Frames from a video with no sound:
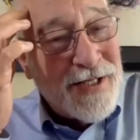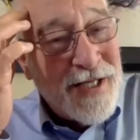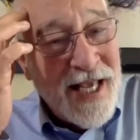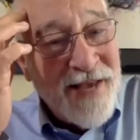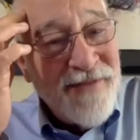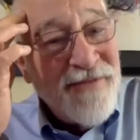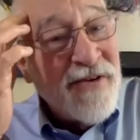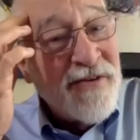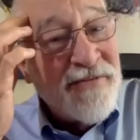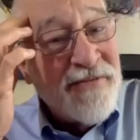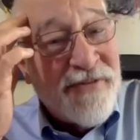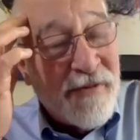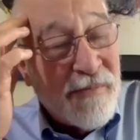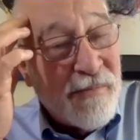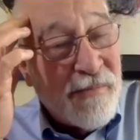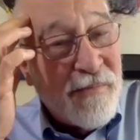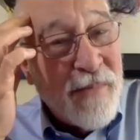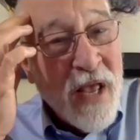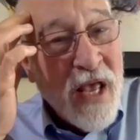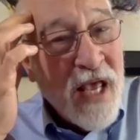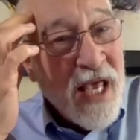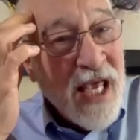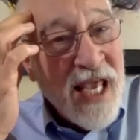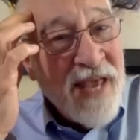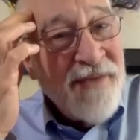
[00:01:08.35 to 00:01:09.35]
even
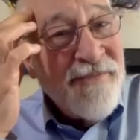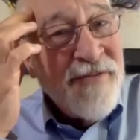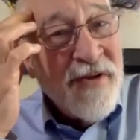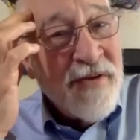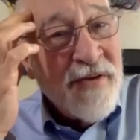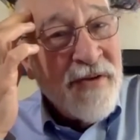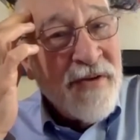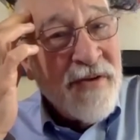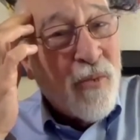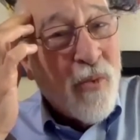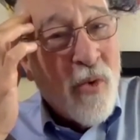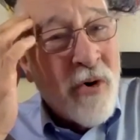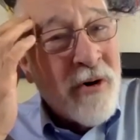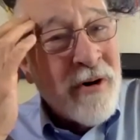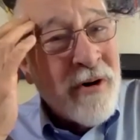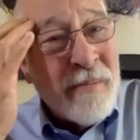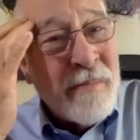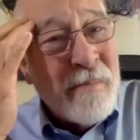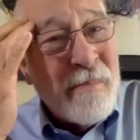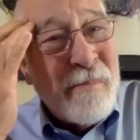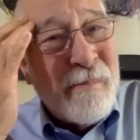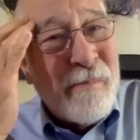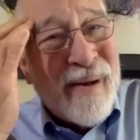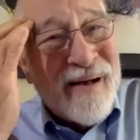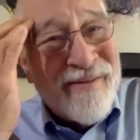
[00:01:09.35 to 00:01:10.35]
for
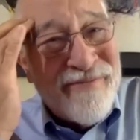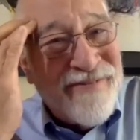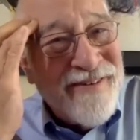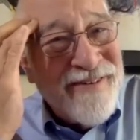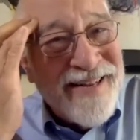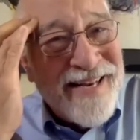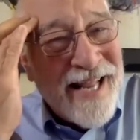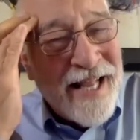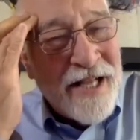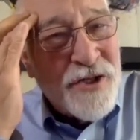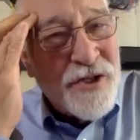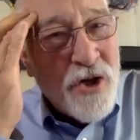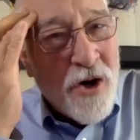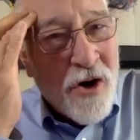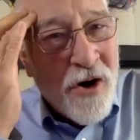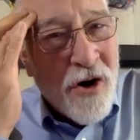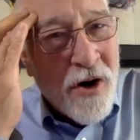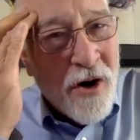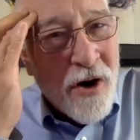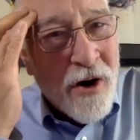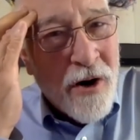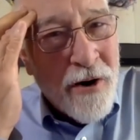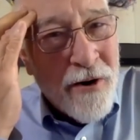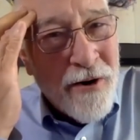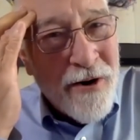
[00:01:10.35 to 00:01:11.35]
Warren Buffett, it's
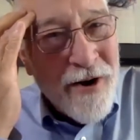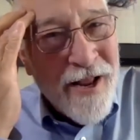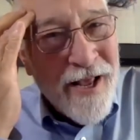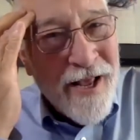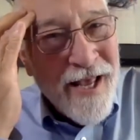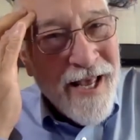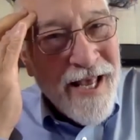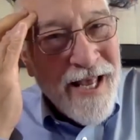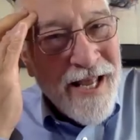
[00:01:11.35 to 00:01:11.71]
hard